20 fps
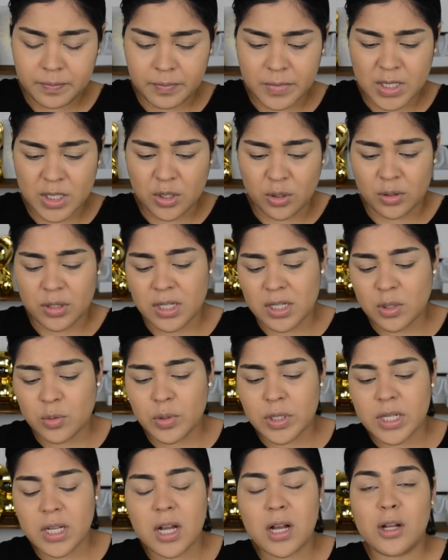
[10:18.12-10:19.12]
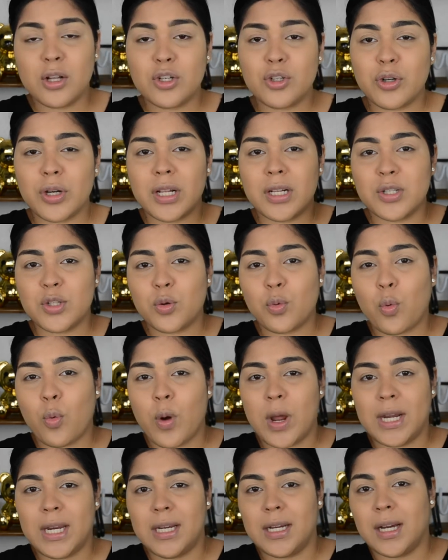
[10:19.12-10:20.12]
So this was
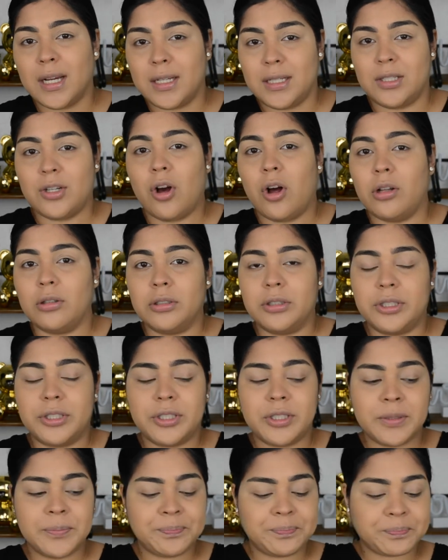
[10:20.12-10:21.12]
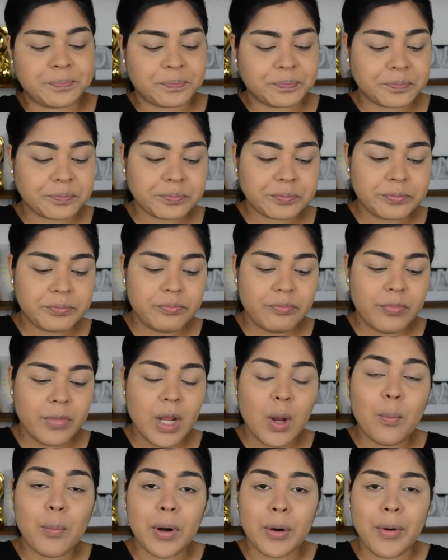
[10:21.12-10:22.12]
$129.
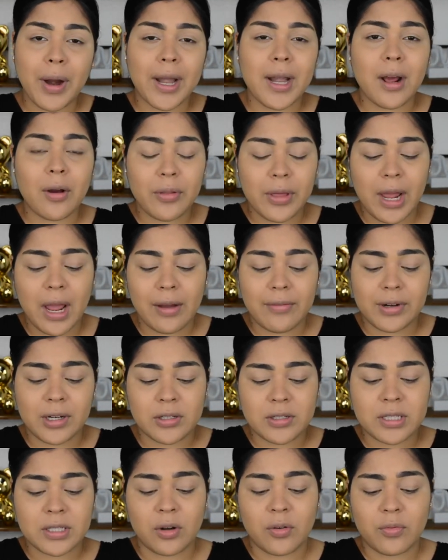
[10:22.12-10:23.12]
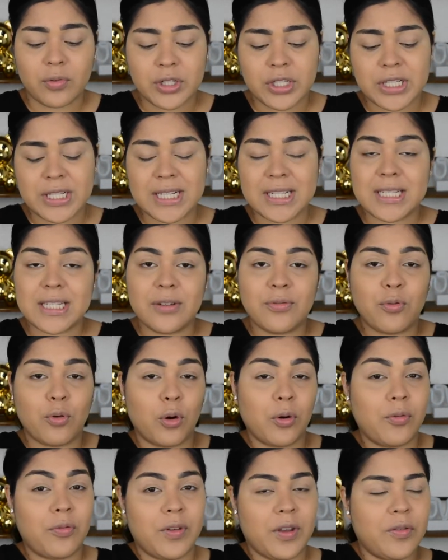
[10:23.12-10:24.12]
but right now they have it on sale for
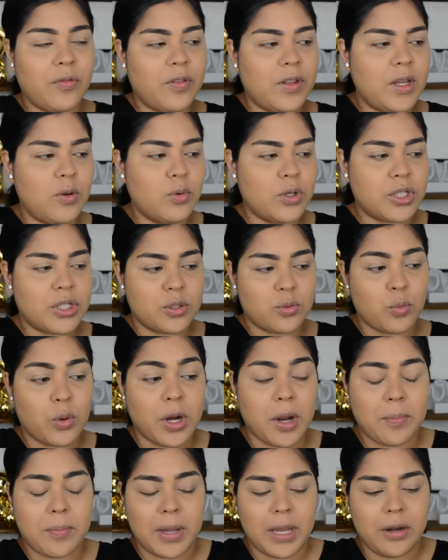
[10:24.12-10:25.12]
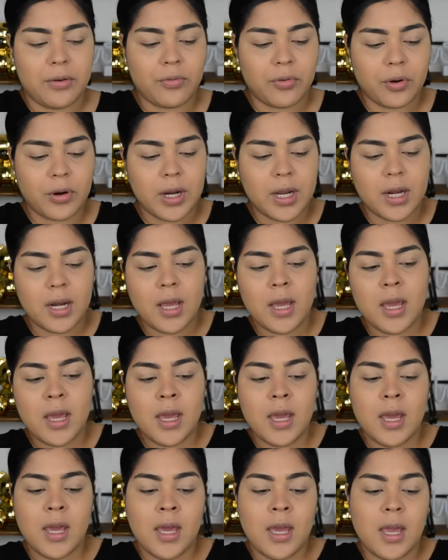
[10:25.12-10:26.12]
$64.50, which is what I paid for it.
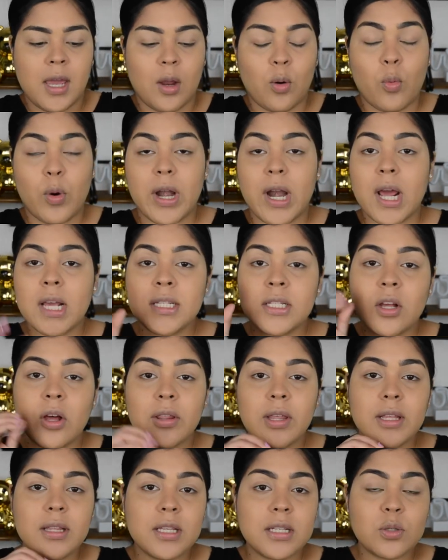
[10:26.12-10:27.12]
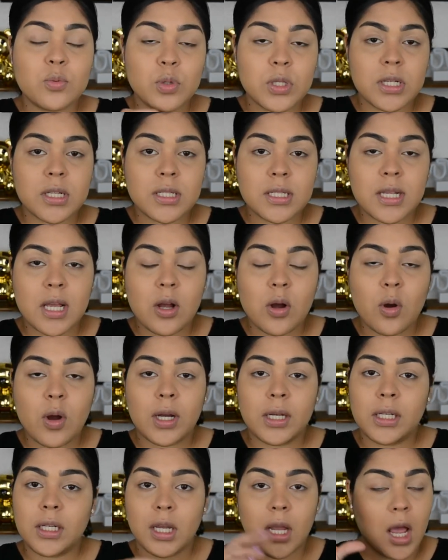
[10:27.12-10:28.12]
And when I saw that this was on sale,
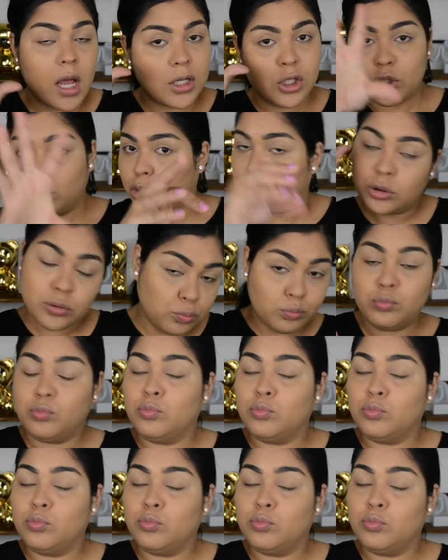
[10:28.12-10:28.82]
honey, I just